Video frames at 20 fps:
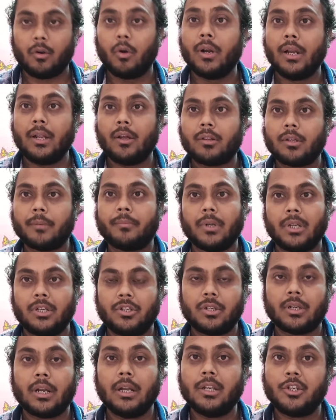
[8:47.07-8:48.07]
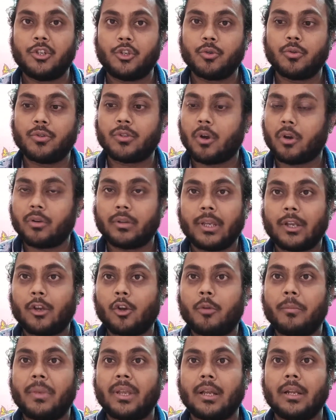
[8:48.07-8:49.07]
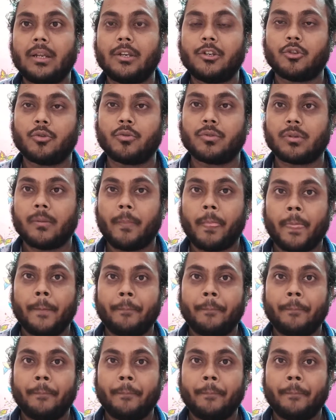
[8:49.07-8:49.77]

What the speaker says: only on the political issues or the economical issues.